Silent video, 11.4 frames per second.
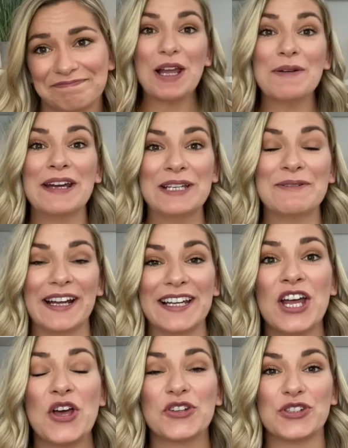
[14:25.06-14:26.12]
But anyway,
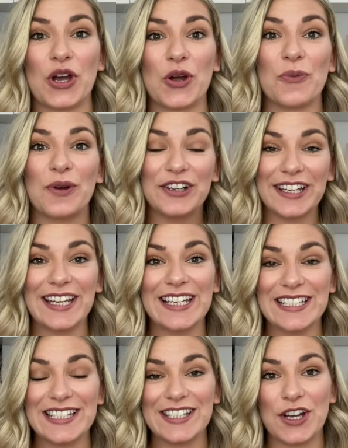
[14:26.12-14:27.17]
so we're looking
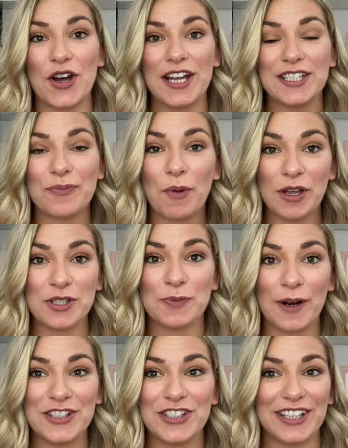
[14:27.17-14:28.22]
inside my
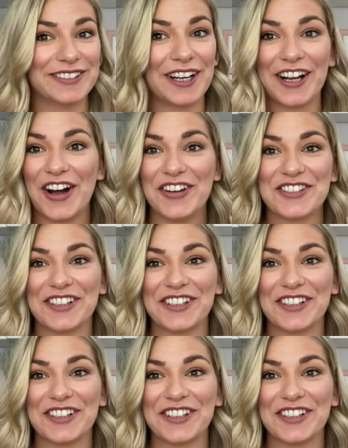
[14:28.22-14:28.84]
spreadsheet. I can't do